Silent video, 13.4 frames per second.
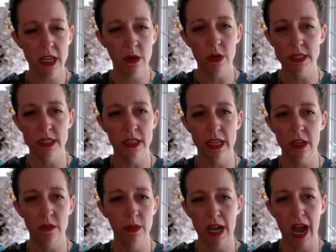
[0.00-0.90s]
It wasn't
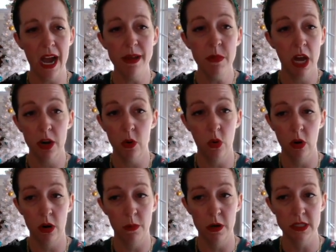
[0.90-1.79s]
like I'm not a
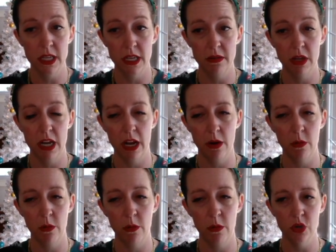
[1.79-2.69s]
horror person and I
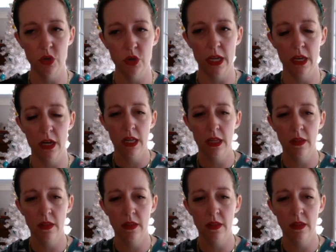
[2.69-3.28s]
really enjoyed it.